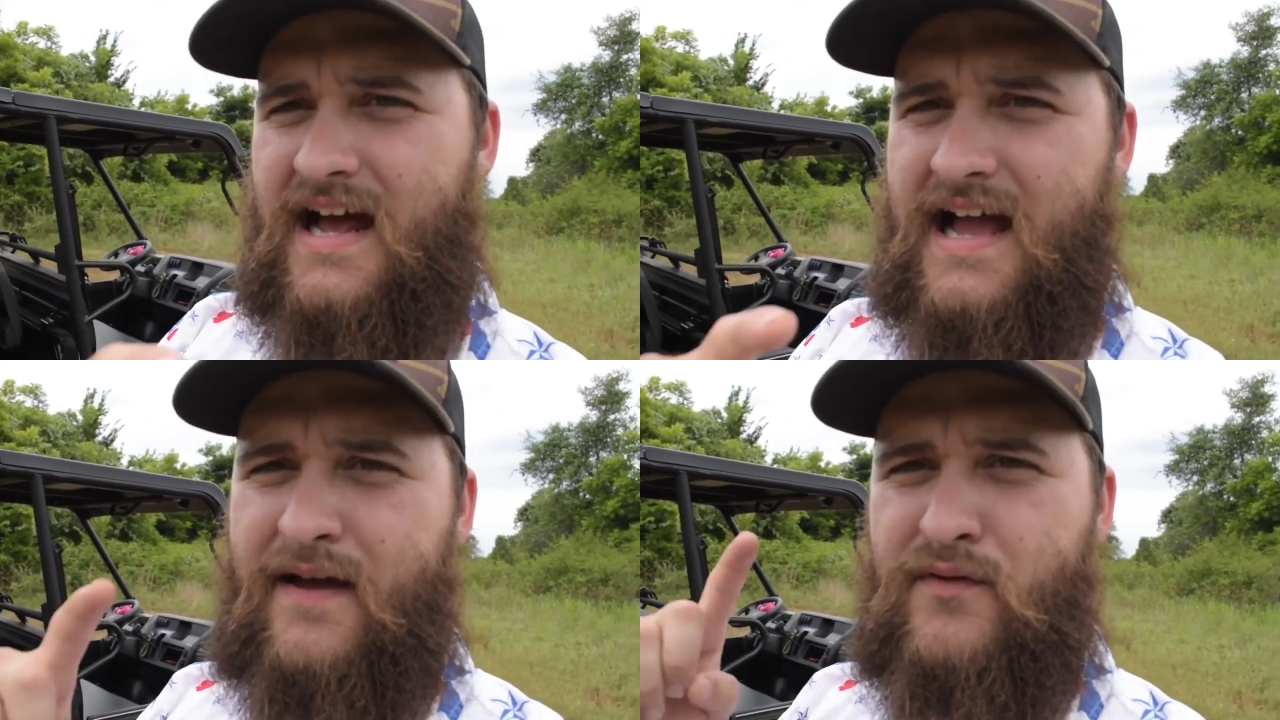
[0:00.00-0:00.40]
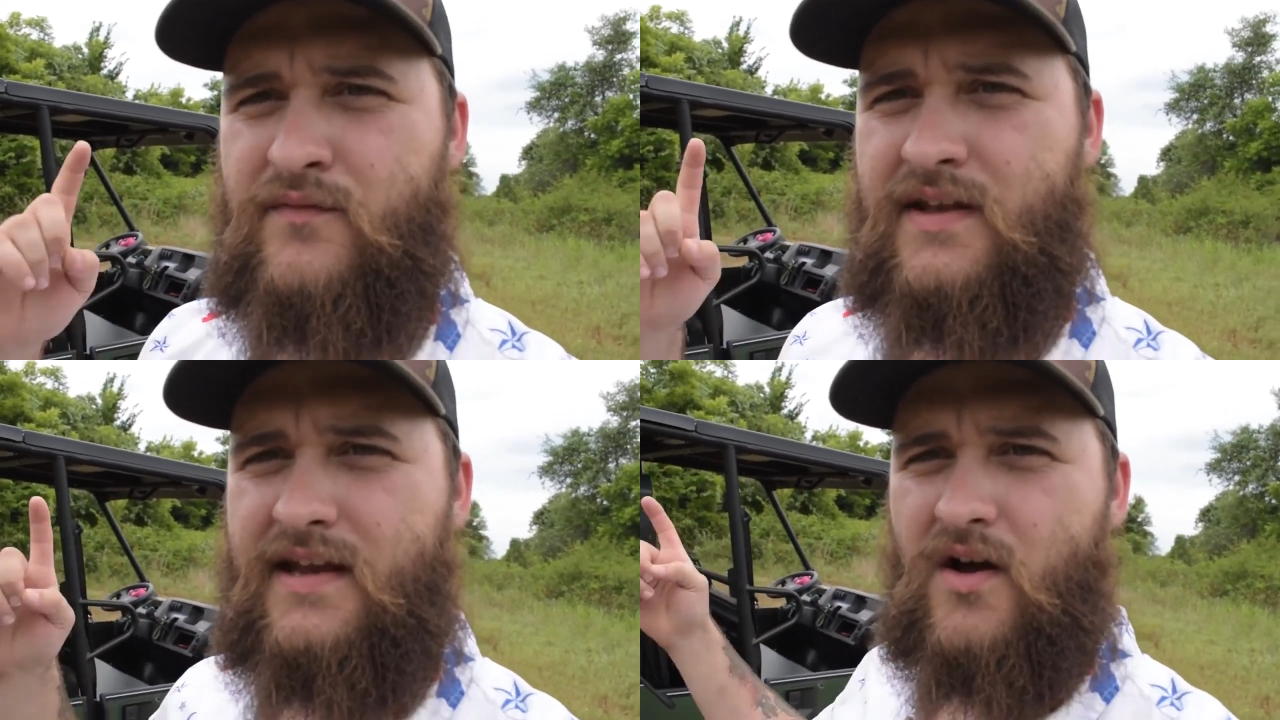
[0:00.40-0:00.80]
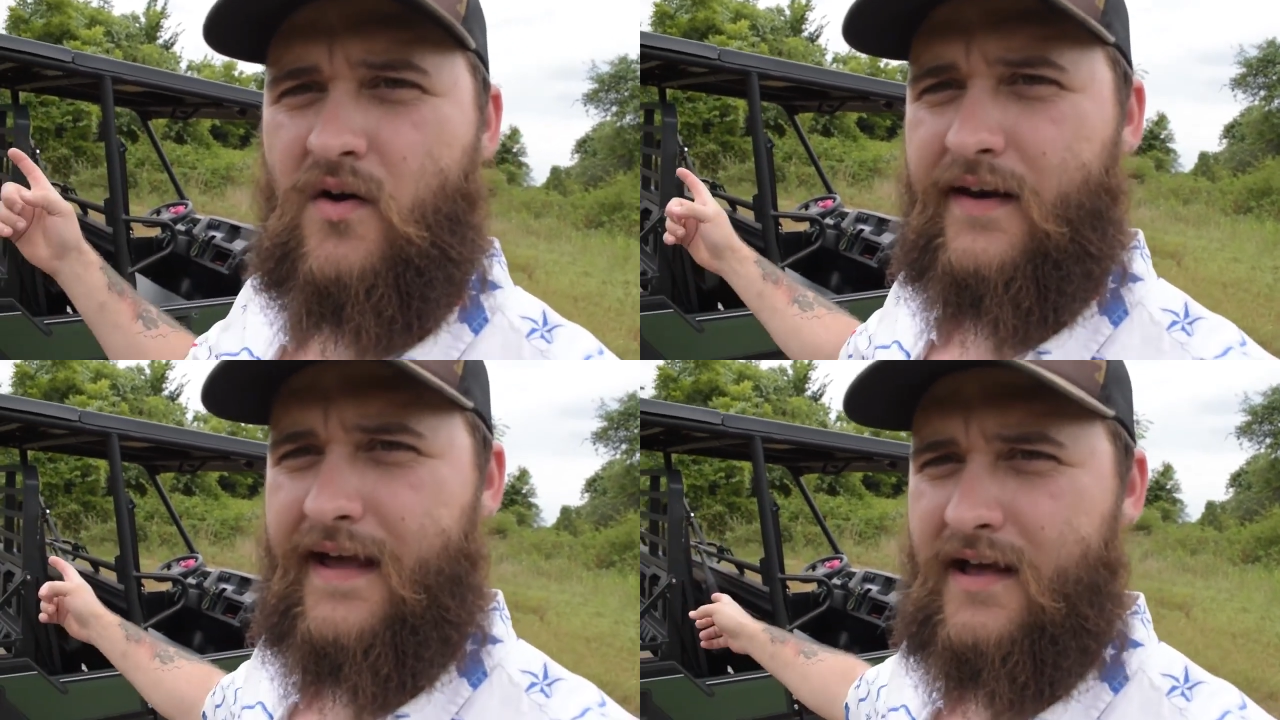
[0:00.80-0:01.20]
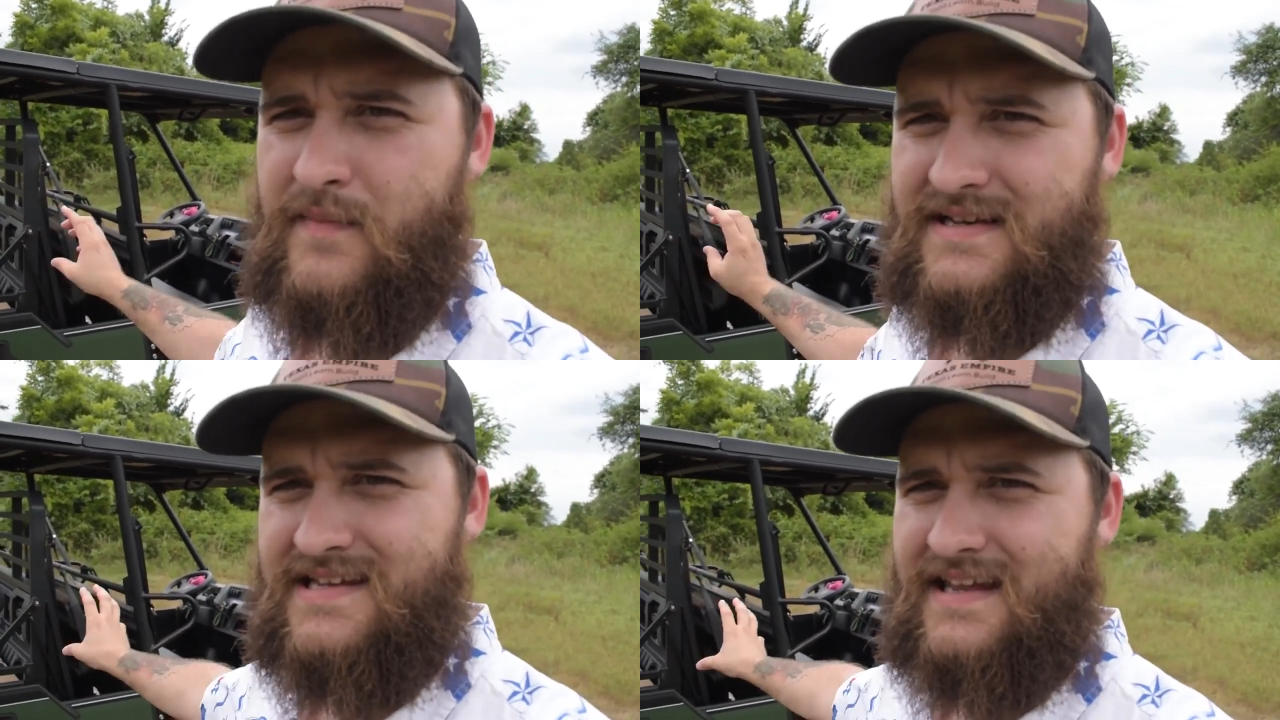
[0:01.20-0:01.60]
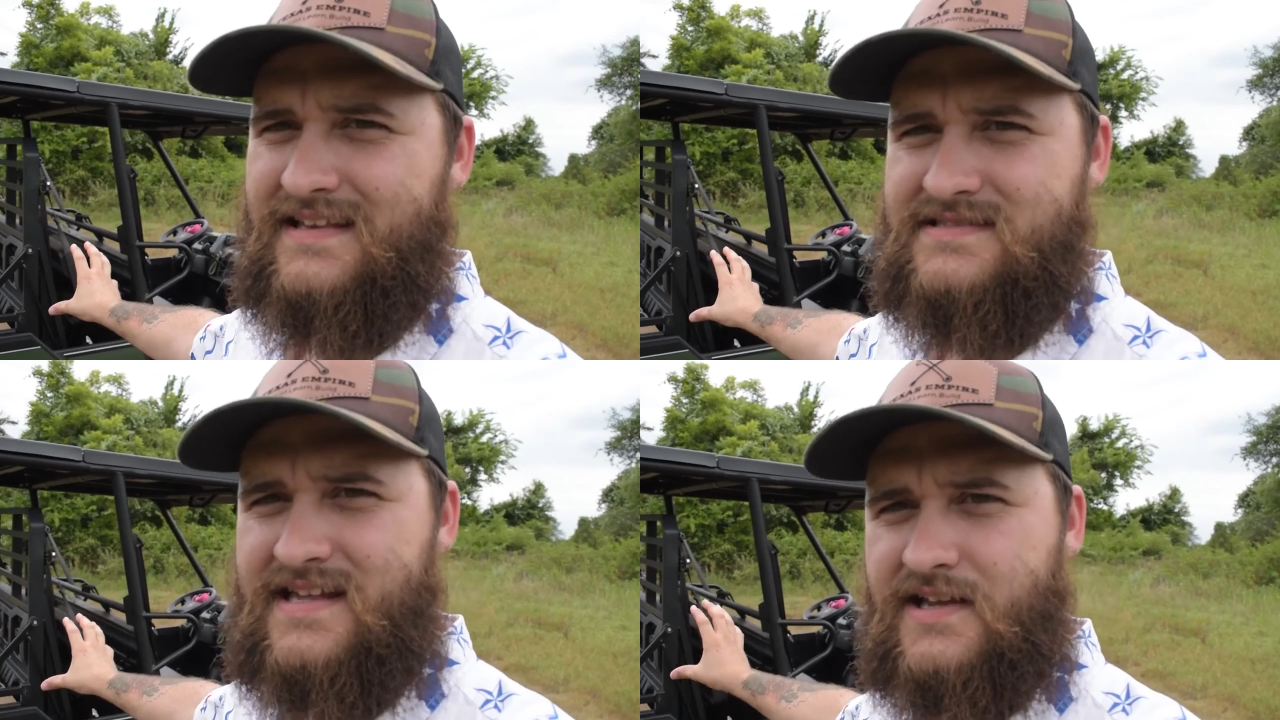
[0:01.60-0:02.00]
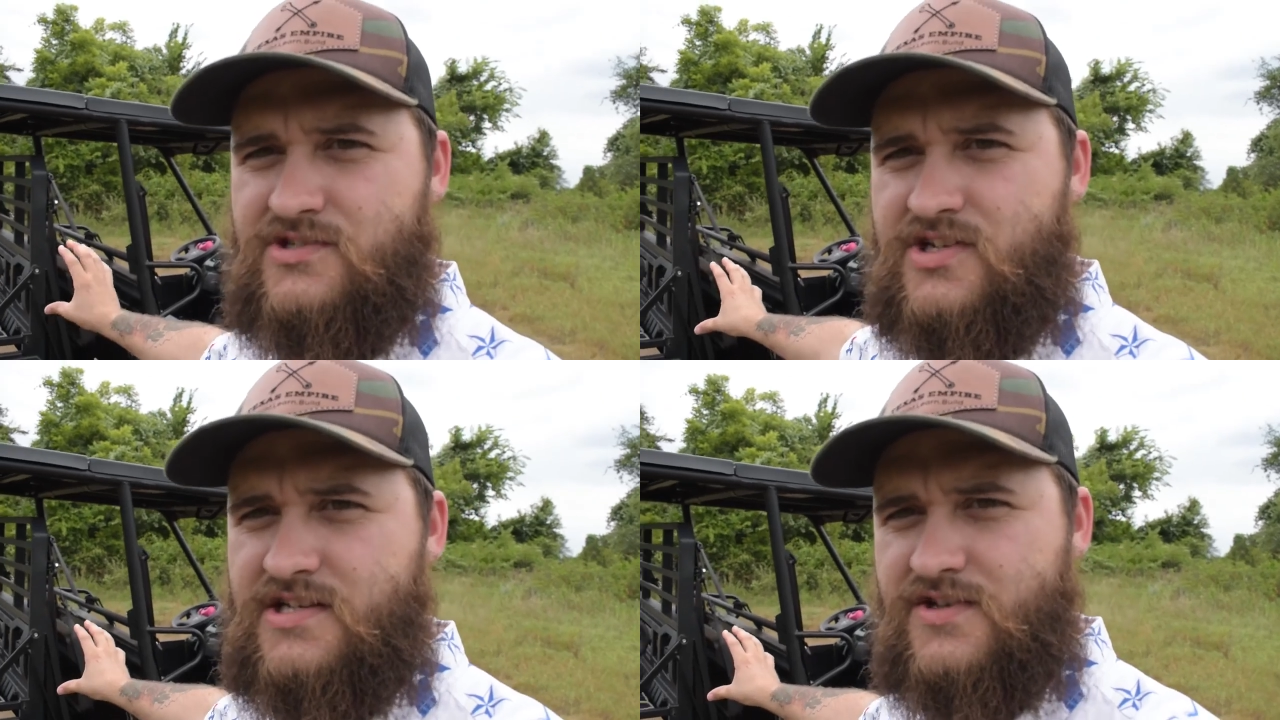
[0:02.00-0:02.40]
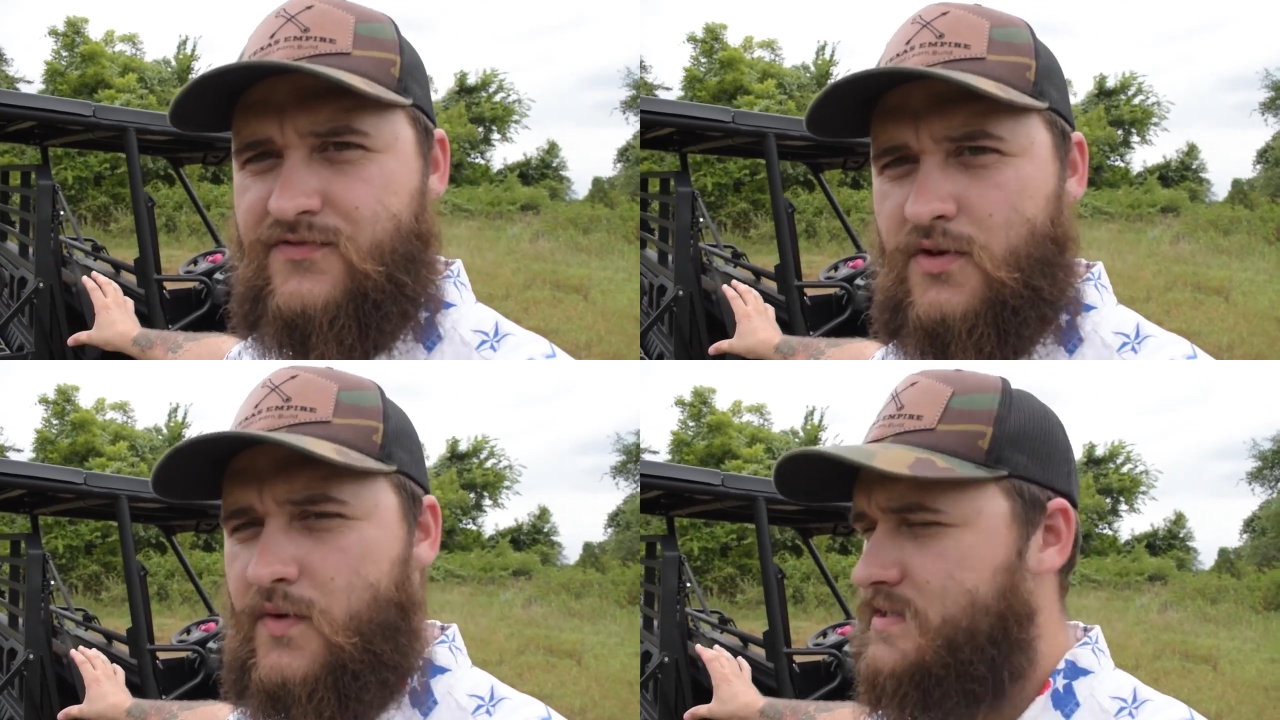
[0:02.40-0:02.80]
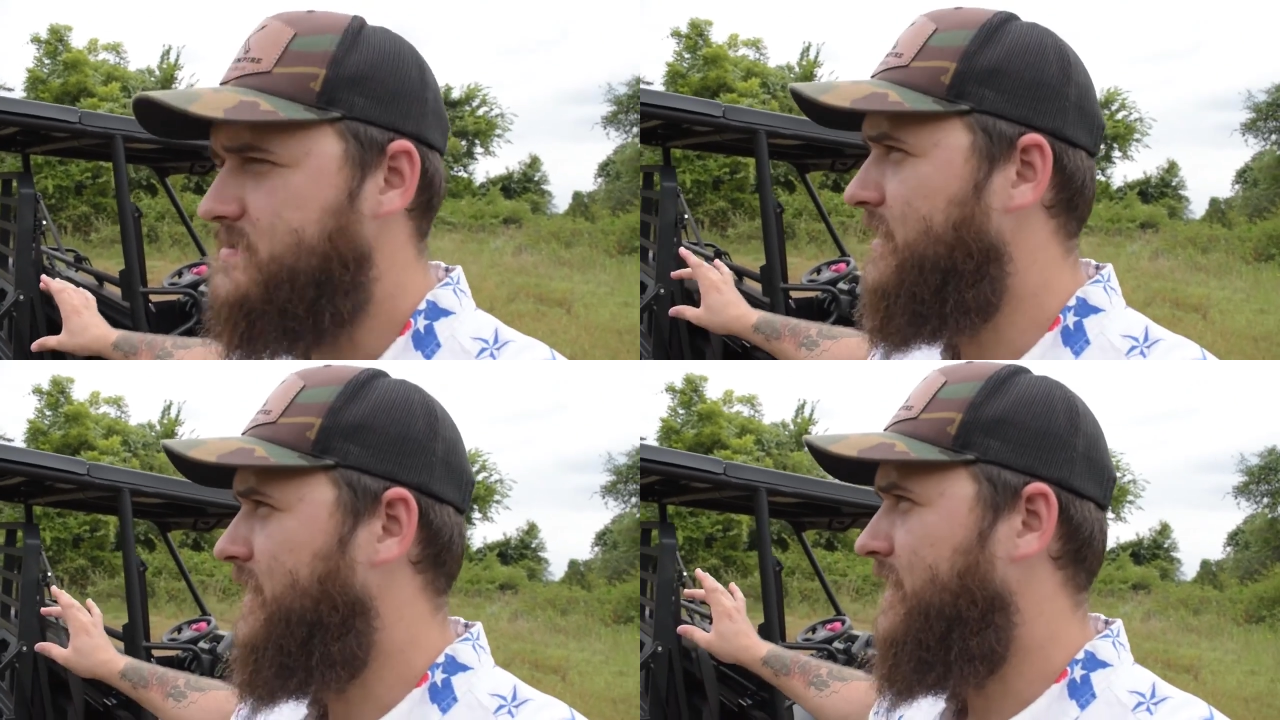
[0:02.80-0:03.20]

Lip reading: I have a video on how to maintain these things, change the fluids.